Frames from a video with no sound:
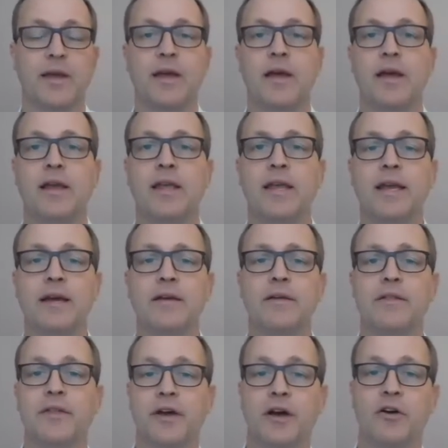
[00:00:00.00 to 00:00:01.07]
Here
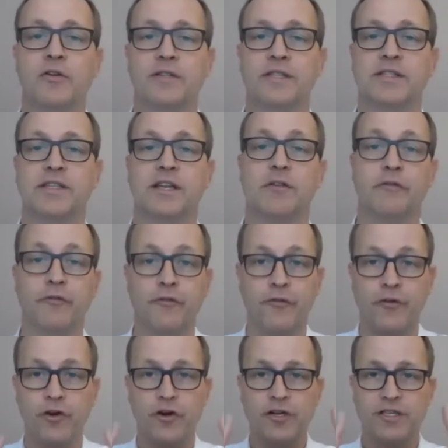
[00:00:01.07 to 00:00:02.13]
the hose is
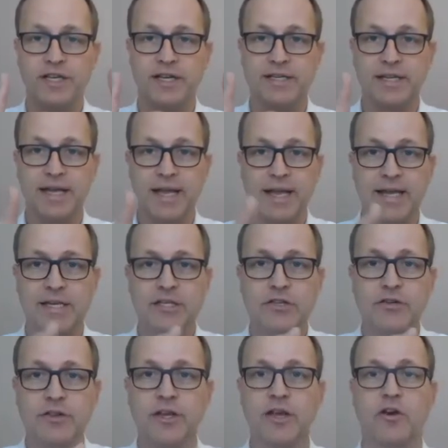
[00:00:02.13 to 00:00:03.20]
inverted into
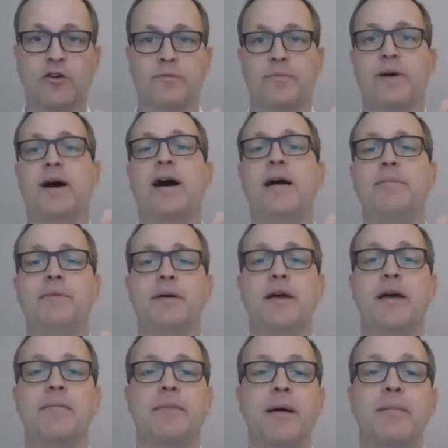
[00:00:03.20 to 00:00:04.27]
the old pipe
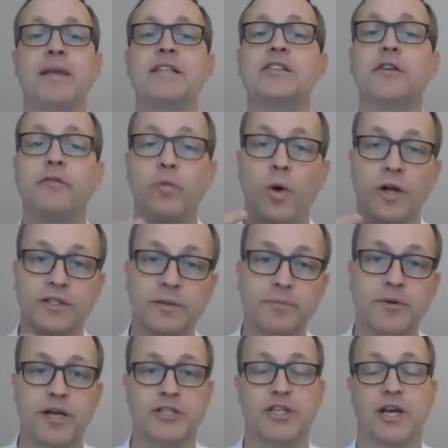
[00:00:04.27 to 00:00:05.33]
by means of water
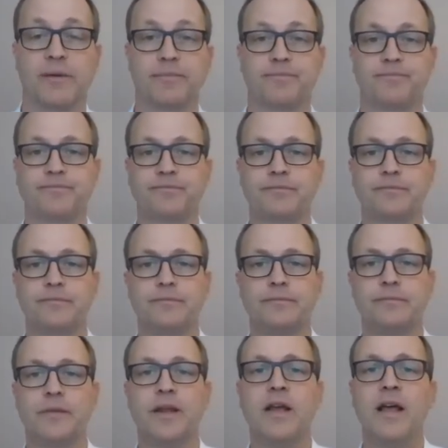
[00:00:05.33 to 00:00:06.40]
pressure.
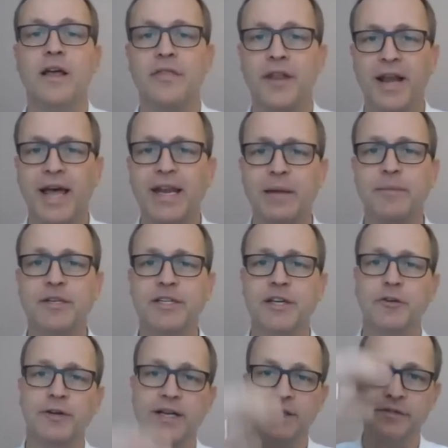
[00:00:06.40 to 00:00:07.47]
The liner
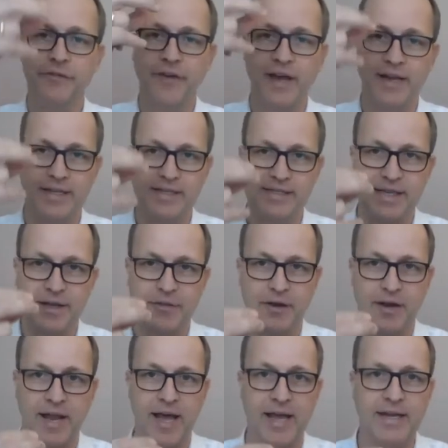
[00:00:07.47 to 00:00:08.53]
material is fed inside the
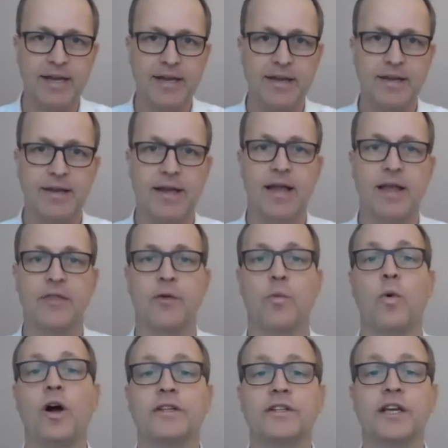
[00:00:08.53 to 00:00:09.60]
liner and the
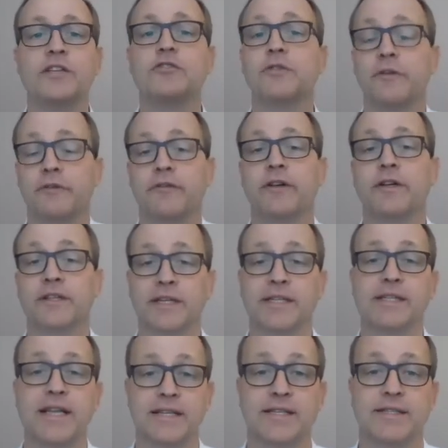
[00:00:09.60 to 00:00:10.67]
water is refilled as
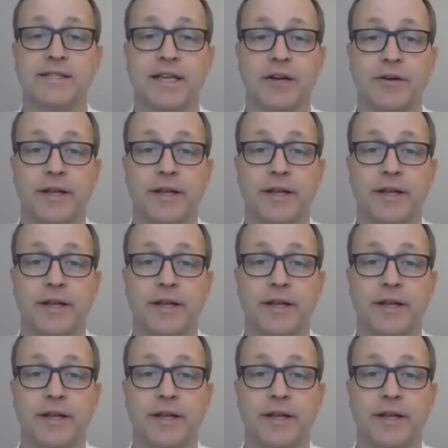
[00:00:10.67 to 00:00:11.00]
necessary.